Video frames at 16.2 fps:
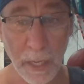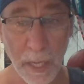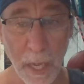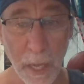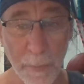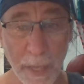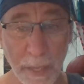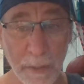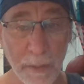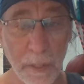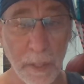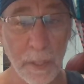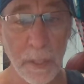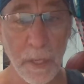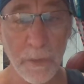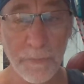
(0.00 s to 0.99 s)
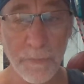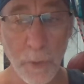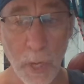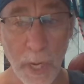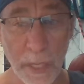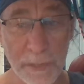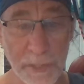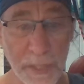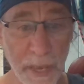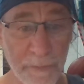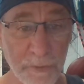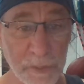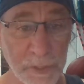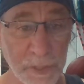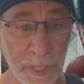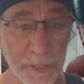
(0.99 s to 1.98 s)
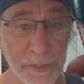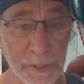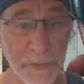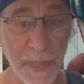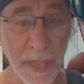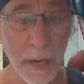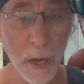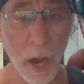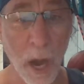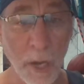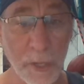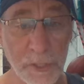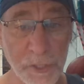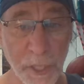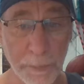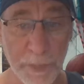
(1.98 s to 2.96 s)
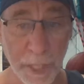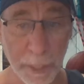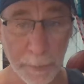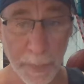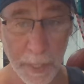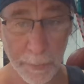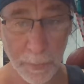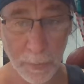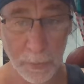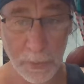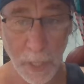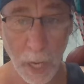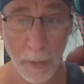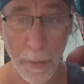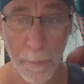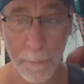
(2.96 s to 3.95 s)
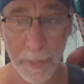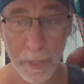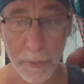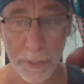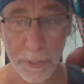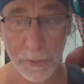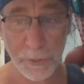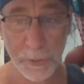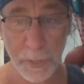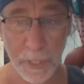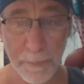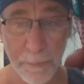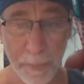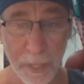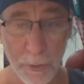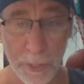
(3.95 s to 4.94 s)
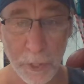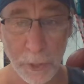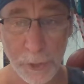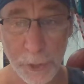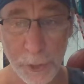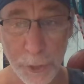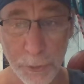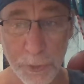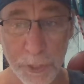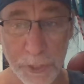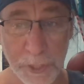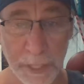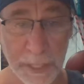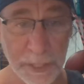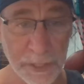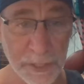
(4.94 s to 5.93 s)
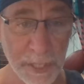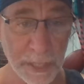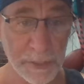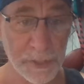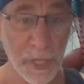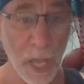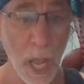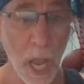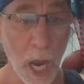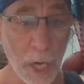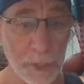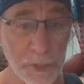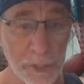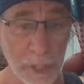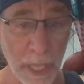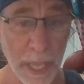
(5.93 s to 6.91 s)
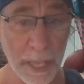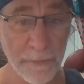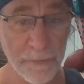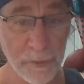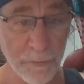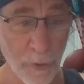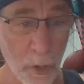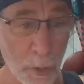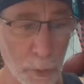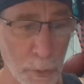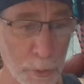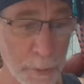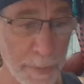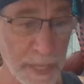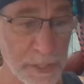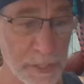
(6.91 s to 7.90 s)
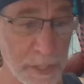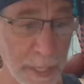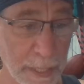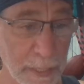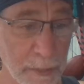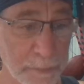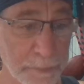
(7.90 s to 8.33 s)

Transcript: coming for us ever since. They are our subject peoples, our imperial stooges, in a sense, our slaves, foreign or domestic.